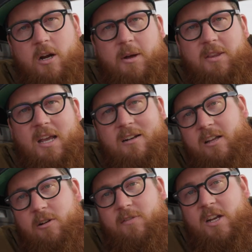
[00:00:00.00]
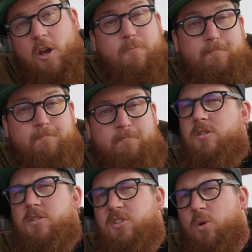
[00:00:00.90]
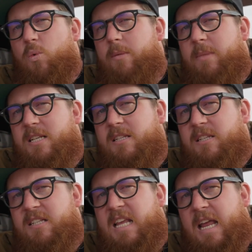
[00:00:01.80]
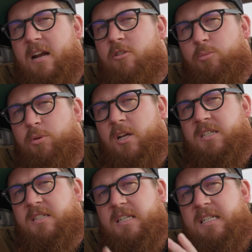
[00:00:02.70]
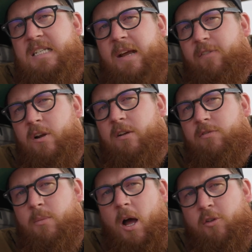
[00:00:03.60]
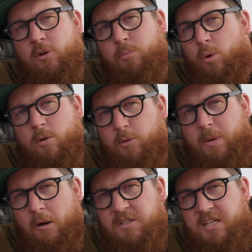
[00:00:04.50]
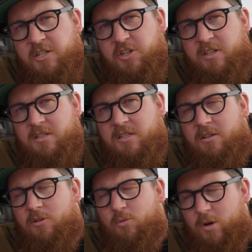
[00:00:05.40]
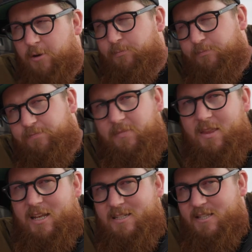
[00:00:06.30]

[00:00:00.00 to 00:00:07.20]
about that in a later video. So what makes the C800 Plus different from other portable power stations? Well, it's